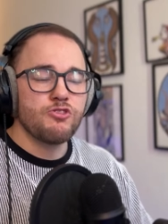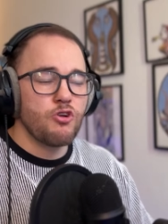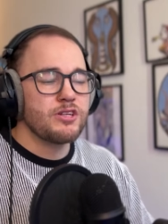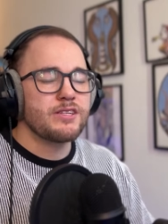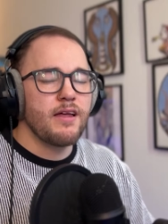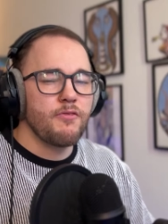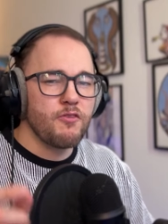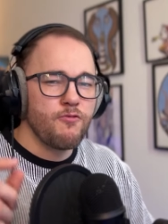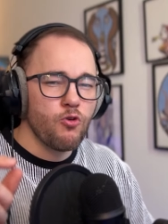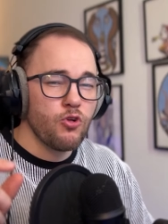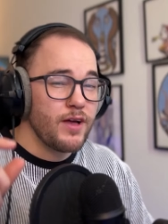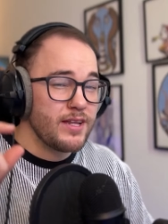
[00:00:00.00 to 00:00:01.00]
you'll notice that the
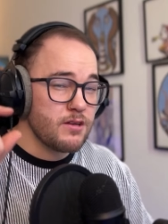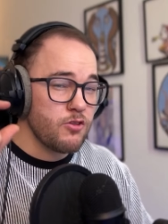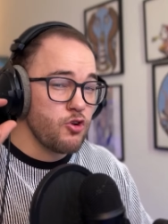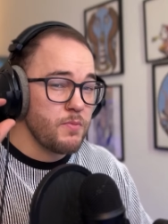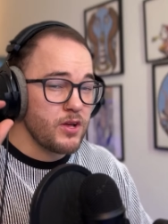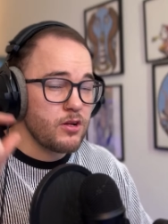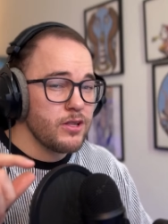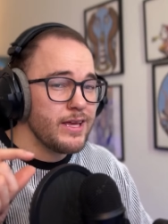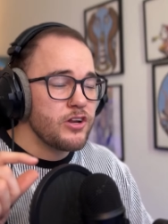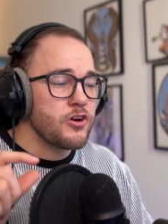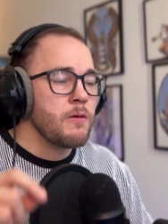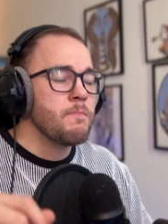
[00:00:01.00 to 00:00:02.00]
vocal gets a little bit
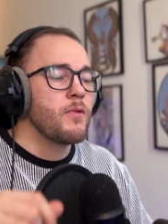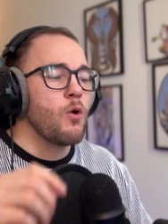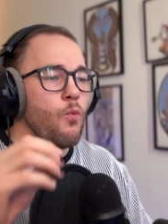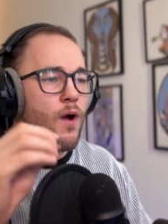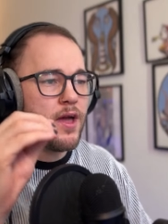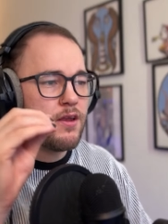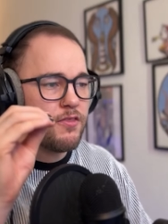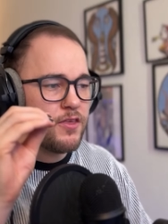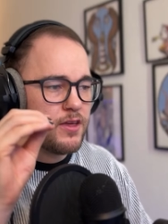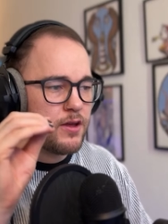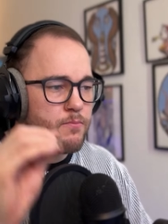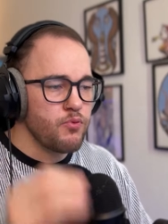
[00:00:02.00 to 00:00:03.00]
cleaner when
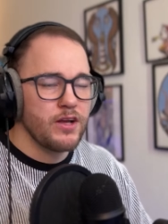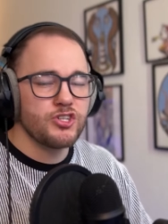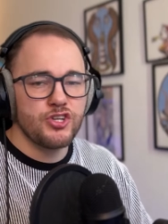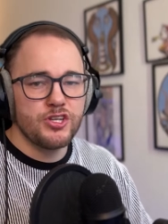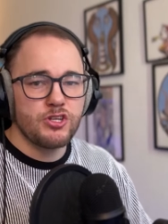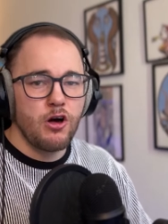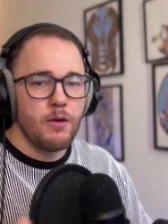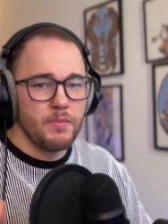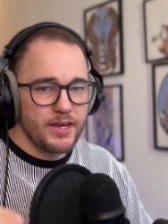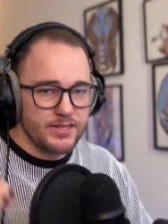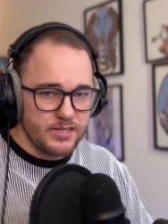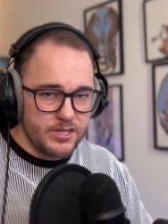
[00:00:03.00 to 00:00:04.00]
the compression is on
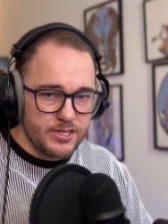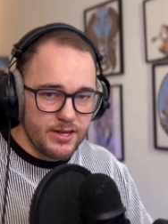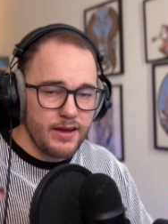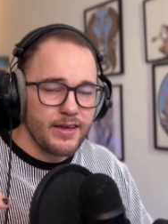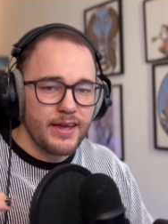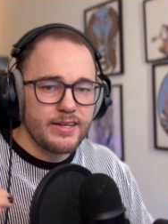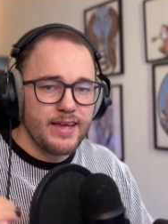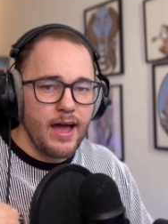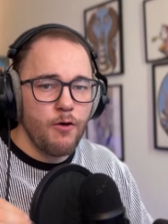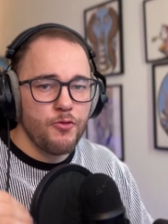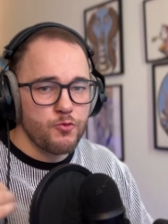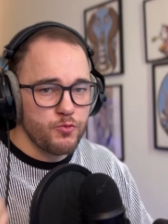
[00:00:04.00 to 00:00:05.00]
because it's ducking
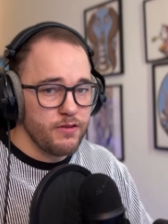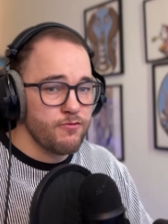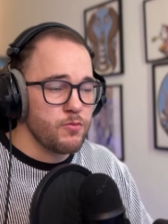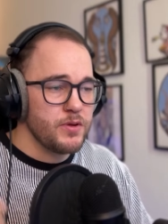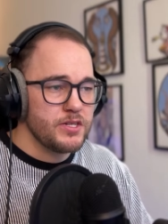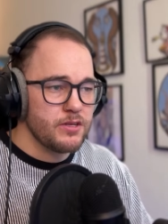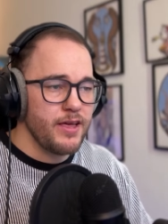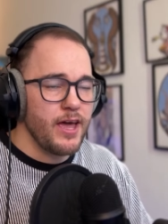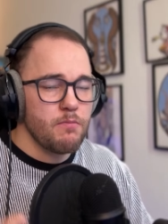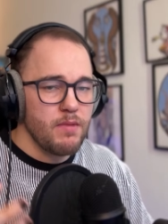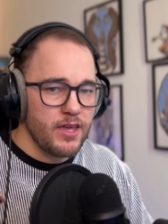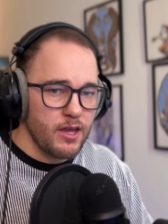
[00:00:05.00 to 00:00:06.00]
down the reverb and
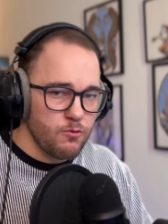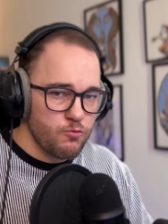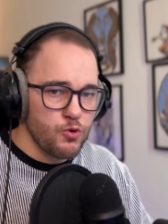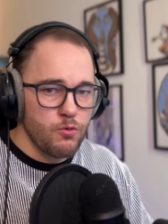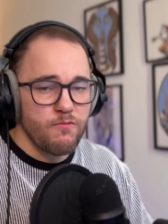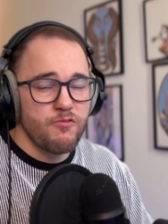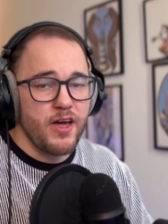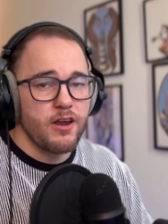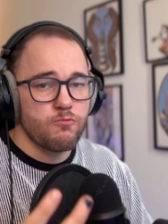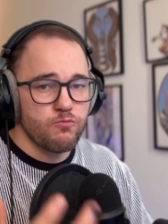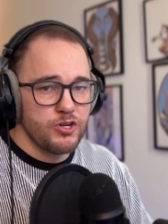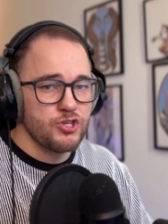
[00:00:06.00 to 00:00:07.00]
delay, making room for
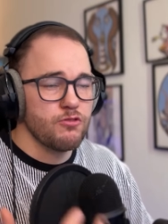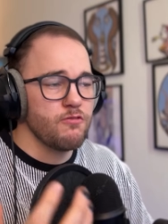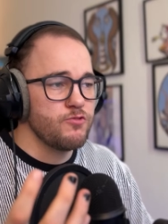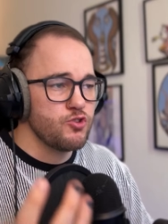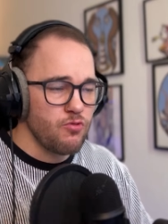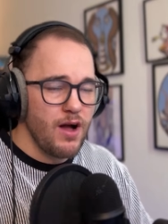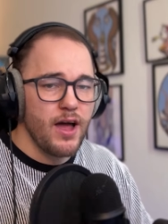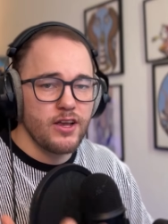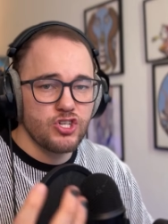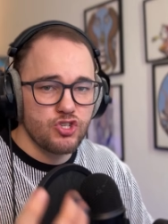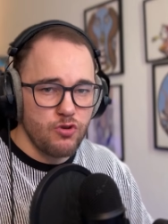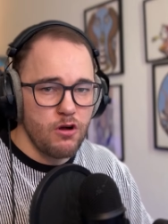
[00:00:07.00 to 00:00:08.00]
that original
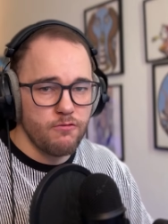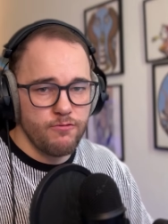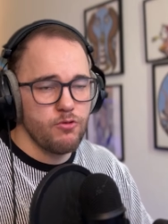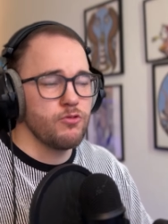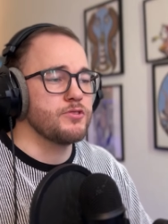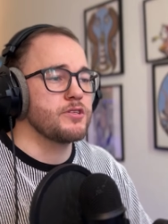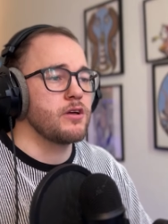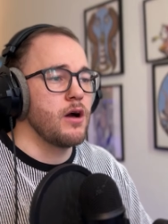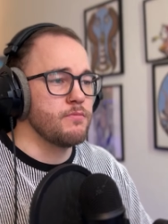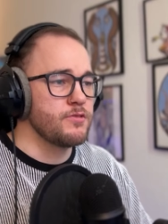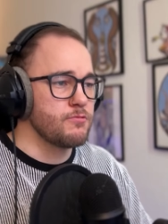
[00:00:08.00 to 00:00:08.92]
dry, strong vocal to come